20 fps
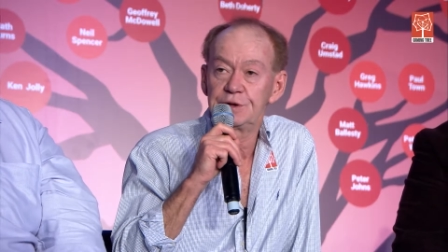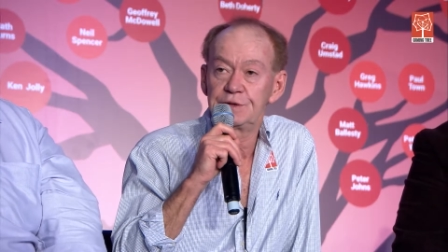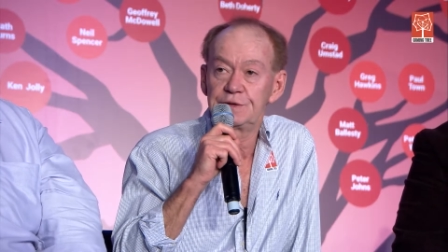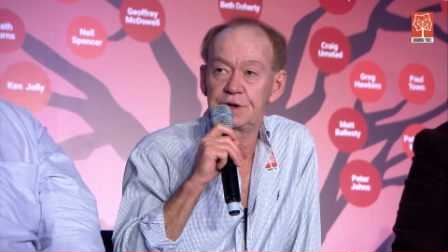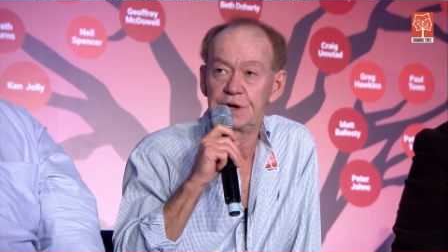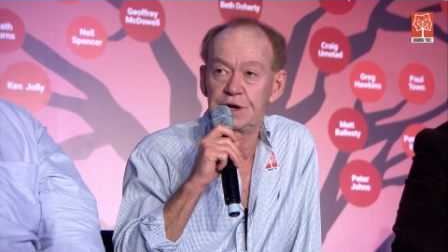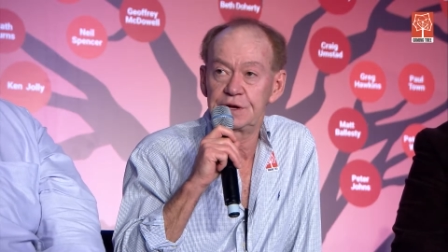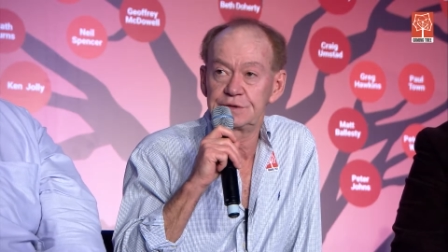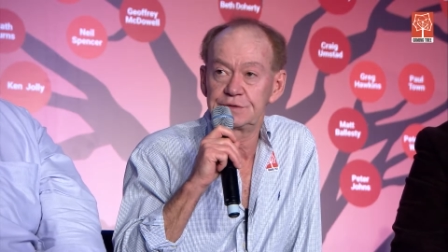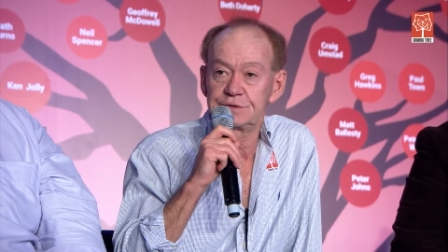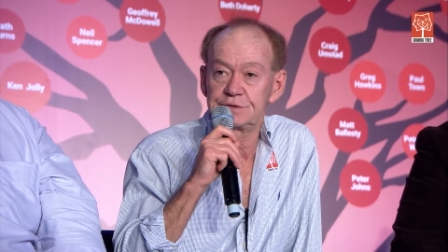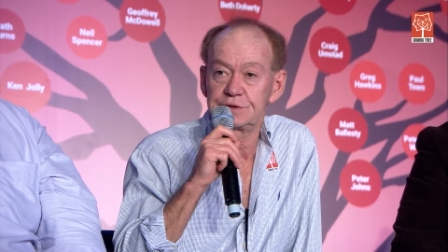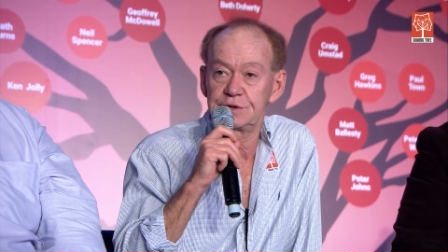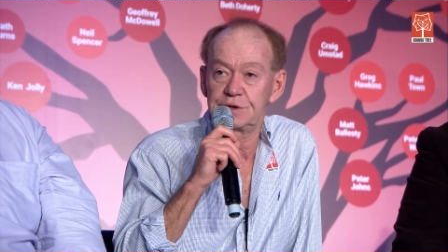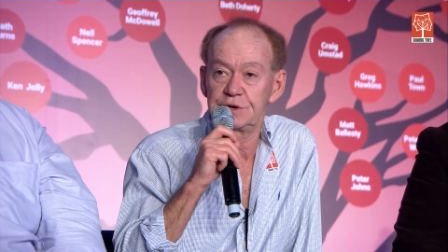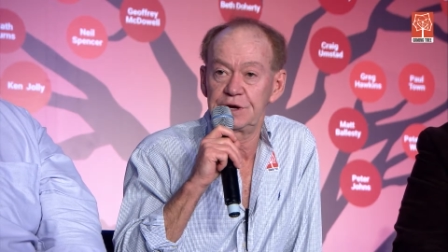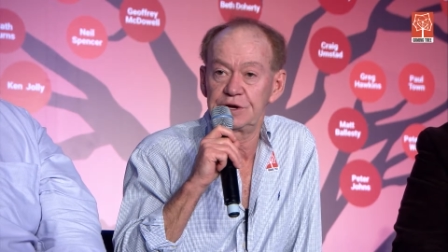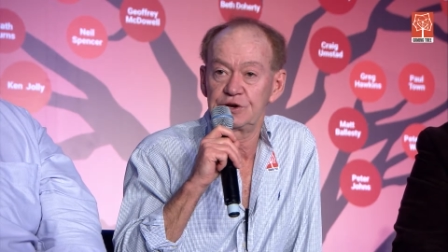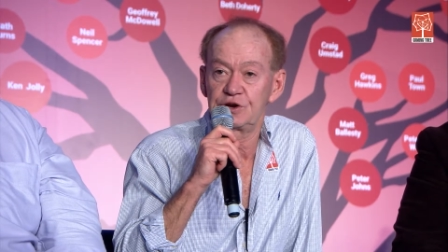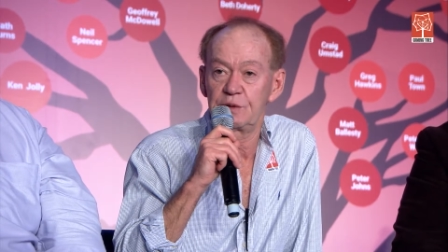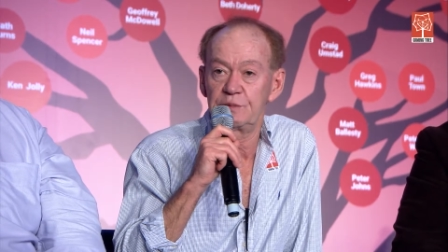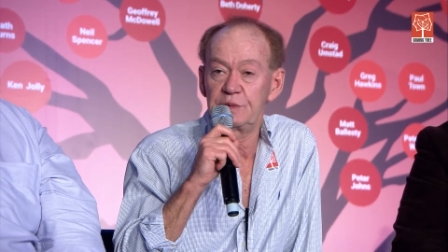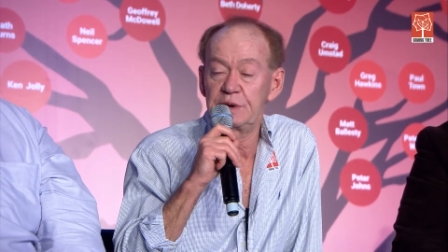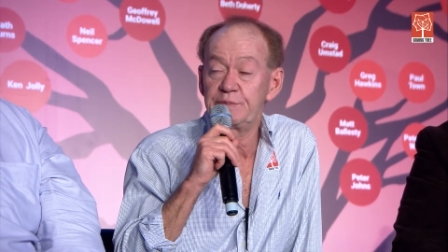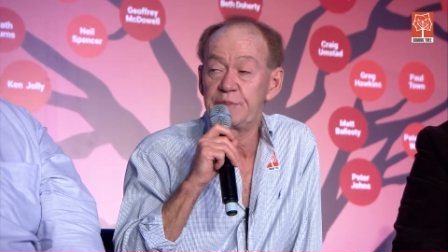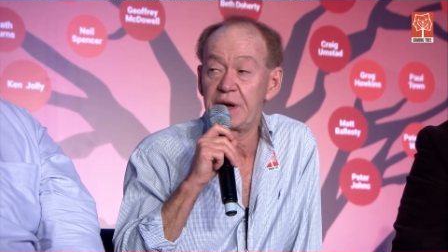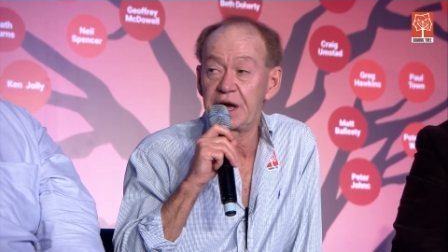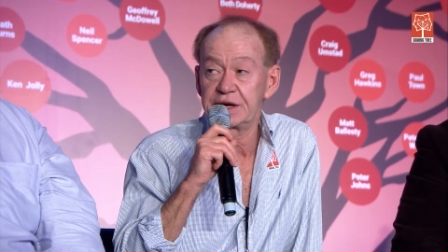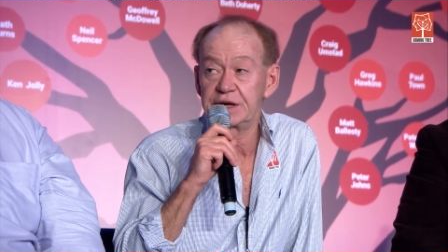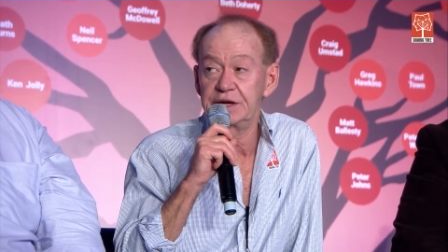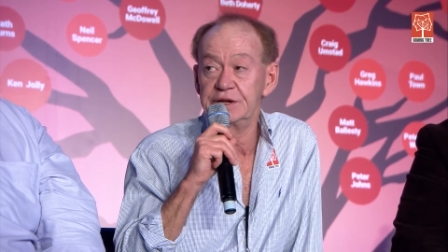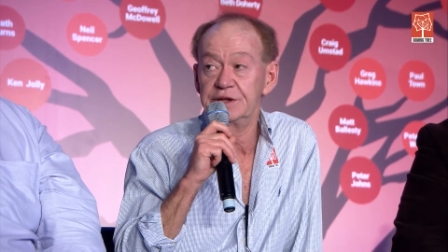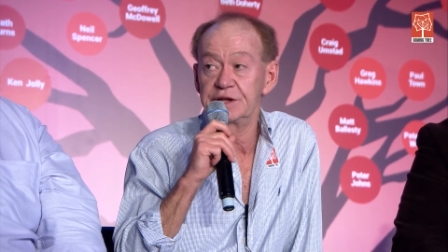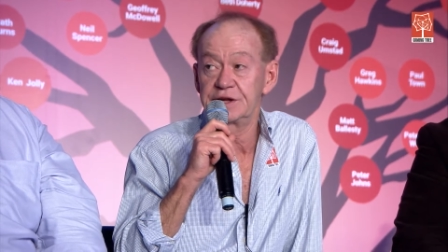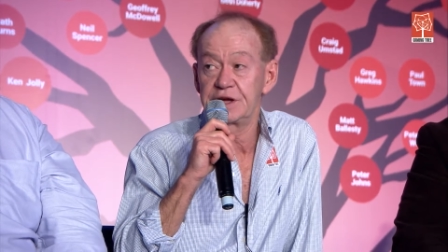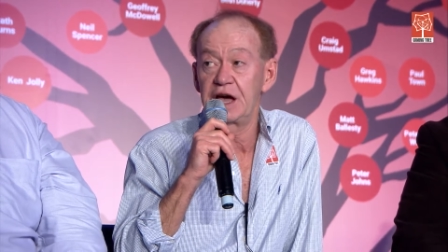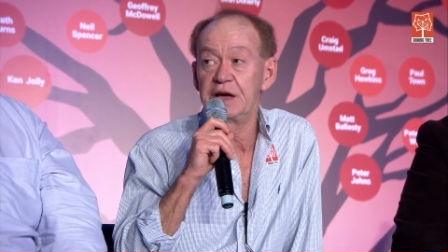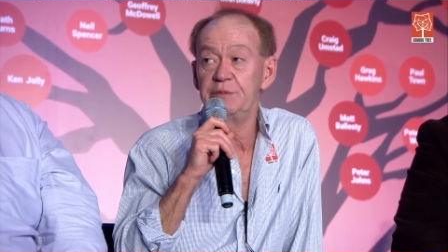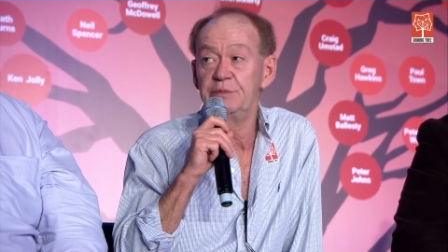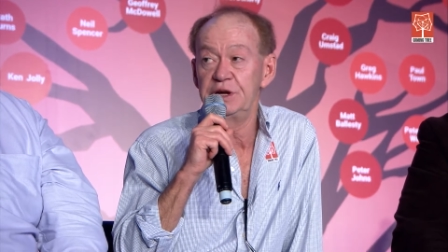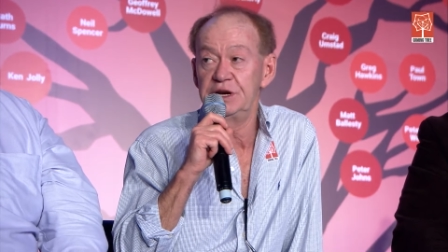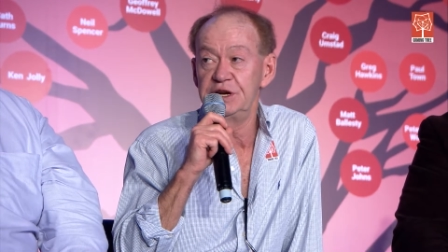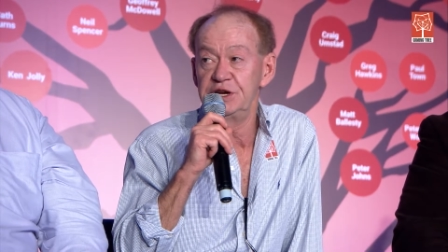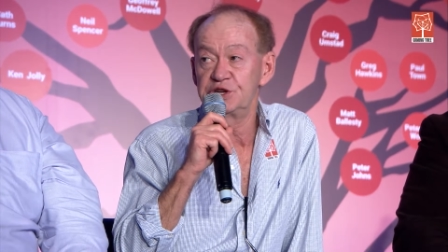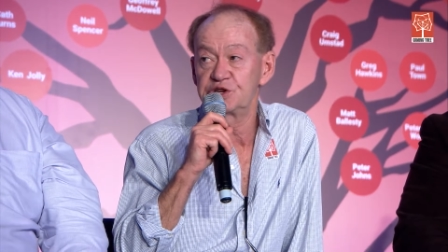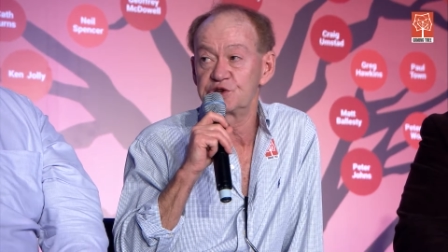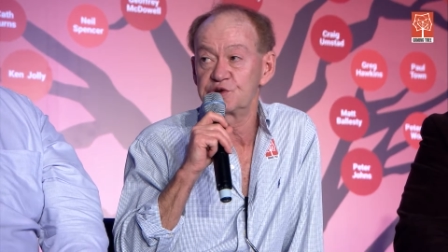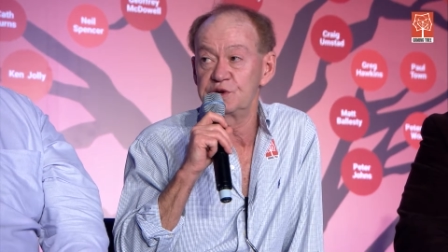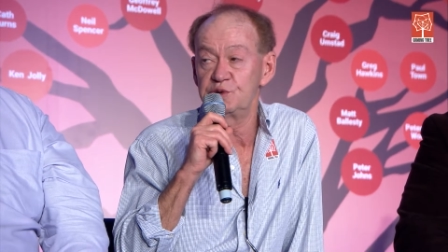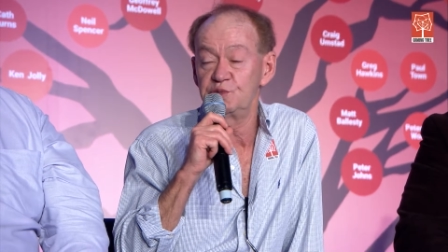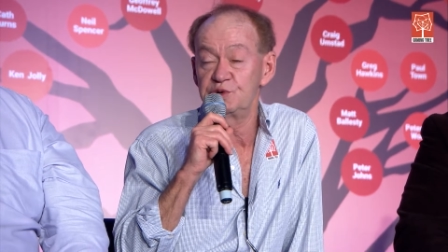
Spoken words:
that he got me back in the game industry,